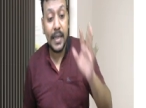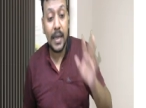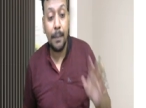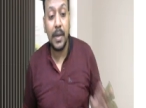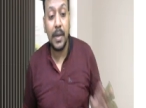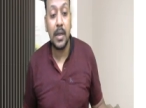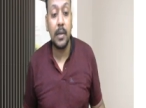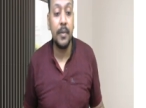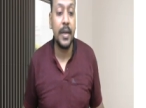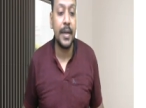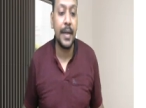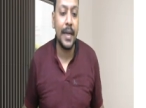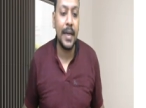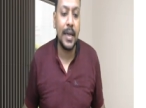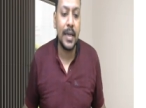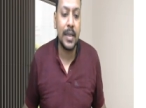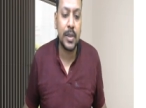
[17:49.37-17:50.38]

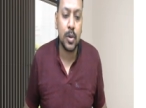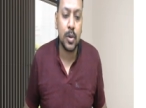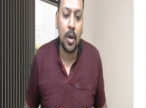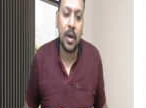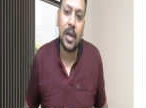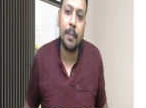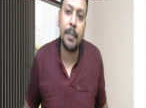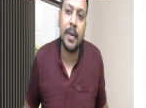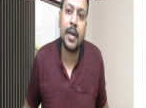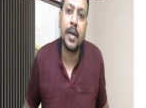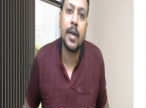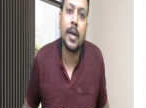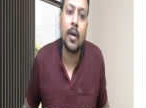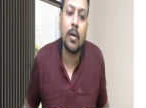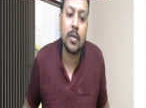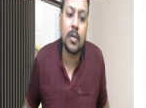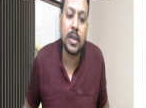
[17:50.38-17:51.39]
applicability is not dependent
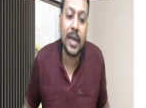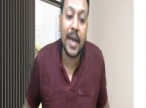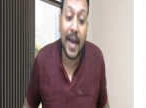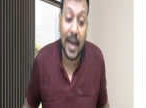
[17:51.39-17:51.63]
on the